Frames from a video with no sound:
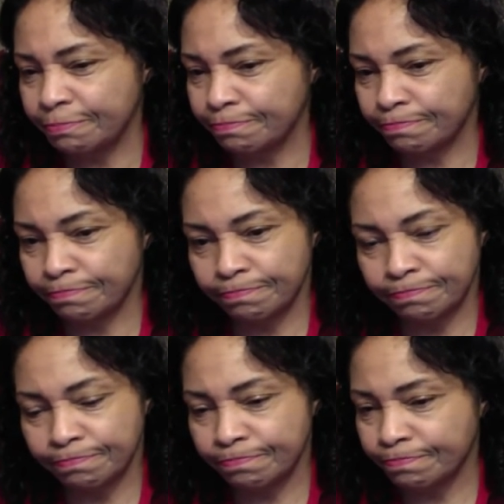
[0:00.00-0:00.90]

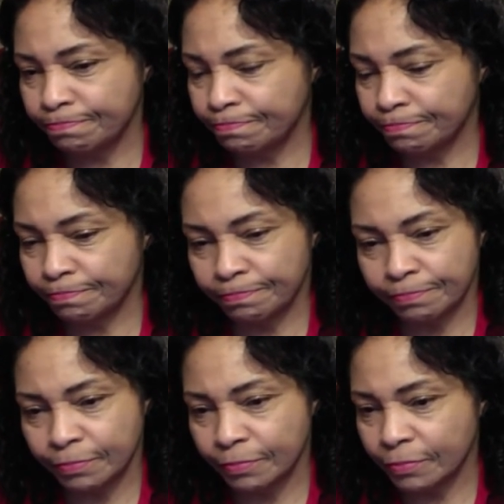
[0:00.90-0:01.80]

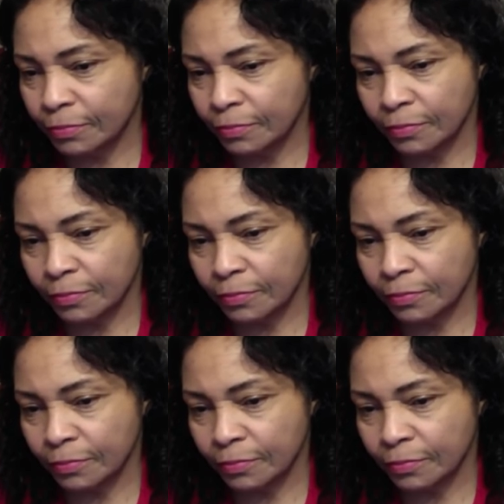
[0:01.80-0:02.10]
No one is speaking in this clip.